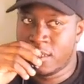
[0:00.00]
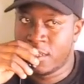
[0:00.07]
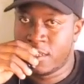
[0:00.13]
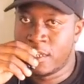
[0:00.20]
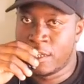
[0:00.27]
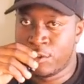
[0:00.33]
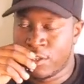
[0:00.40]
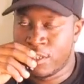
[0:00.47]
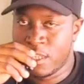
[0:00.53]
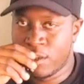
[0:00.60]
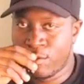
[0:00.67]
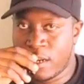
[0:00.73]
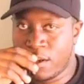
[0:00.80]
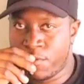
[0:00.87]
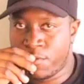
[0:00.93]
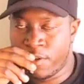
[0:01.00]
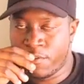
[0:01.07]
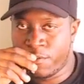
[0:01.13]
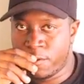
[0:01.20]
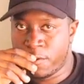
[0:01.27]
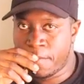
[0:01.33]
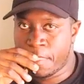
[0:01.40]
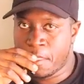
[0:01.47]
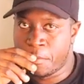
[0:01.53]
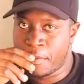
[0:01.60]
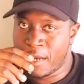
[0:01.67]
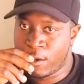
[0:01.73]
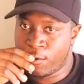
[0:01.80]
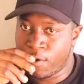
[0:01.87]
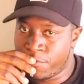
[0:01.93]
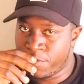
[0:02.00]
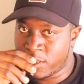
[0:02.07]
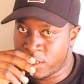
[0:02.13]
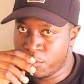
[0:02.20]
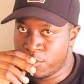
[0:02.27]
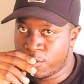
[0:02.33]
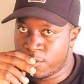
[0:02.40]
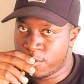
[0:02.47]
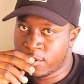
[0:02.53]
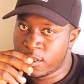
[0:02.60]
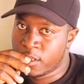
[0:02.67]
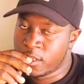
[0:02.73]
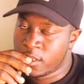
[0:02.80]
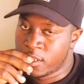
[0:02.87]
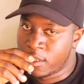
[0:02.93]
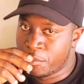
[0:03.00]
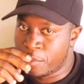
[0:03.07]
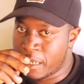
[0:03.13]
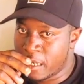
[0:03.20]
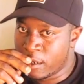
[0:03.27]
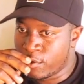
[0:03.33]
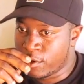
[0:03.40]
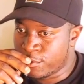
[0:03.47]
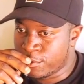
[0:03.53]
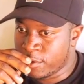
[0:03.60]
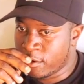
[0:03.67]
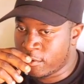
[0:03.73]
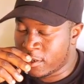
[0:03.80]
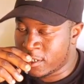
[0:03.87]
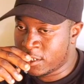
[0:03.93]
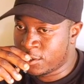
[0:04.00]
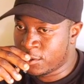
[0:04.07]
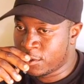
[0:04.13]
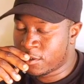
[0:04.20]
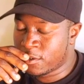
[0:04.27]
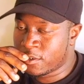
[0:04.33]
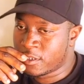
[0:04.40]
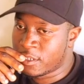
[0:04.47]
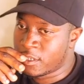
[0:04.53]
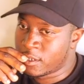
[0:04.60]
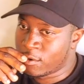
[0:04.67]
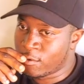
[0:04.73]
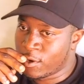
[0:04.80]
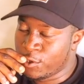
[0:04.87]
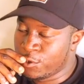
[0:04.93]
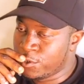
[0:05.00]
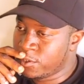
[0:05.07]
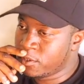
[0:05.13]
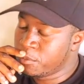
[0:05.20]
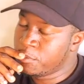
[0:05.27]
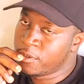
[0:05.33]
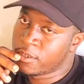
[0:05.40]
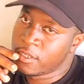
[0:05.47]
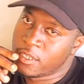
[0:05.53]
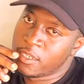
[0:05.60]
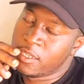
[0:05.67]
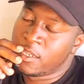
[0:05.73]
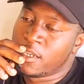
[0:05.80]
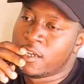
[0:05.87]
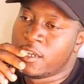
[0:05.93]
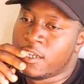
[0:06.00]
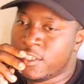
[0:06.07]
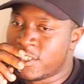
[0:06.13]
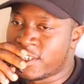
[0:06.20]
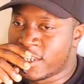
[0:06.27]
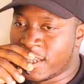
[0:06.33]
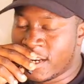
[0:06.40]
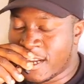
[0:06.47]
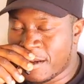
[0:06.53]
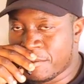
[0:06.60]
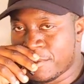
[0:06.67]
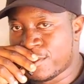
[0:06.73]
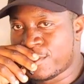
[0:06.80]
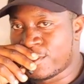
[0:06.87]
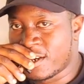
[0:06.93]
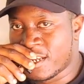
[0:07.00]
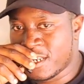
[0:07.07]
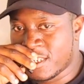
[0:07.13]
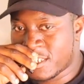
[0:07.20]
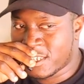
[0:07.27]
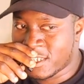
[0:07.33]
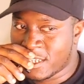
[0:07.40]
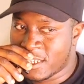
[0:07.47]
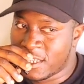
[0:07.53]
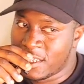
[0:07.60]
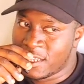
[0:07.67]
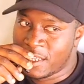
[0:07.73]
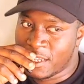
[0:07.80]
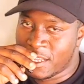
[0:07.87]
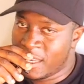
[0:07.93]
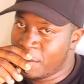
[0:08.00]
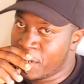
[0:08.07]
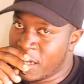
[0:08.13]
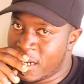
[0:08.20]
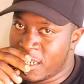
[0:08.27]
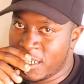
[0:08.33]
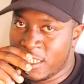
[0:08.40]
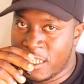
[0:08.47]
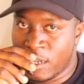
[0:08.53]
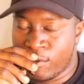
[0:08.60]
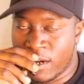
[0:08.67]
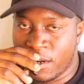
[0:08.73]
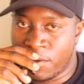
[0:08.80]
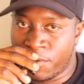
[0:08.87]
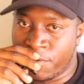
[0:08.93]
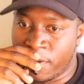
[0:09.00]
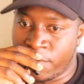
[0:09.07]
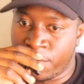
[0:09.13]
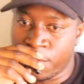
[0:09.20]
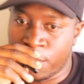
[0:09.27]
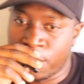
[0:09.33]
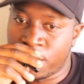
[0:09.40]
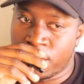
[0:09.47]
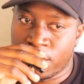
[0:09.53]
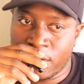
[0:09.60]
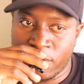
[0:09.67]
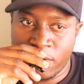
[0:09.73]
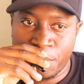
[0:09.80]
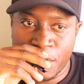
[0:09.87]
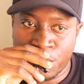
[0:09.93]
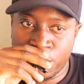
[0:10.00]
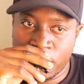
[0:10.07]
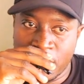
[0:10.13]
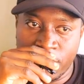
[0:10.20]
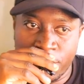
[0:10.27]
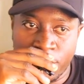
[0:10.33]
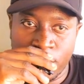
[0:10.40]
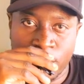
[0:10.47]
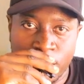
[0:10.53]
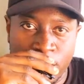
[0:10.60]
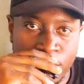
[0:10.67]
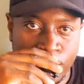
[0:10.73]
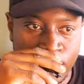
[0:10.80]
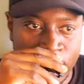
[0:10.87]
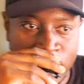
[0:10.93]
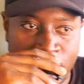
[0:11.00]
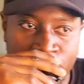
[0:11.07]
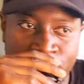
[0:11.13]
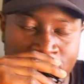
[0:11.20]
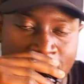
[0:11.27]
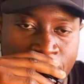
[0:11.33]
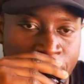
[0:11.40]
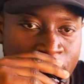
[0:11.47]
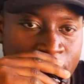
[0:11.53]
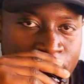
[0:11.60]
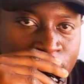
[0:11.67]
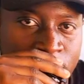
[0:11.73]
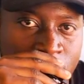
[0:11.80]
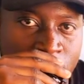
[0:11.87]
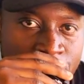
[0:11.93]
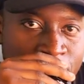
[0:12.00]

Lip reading: na DJ Wallet 254 pale kwa Facebook. Pale kwa TikTok, kwa YouTube, Instagram, Threads, kila mahali DJ Wallet 254. Kwa hivyo make sure una follow, una subscribe pale YouTube pia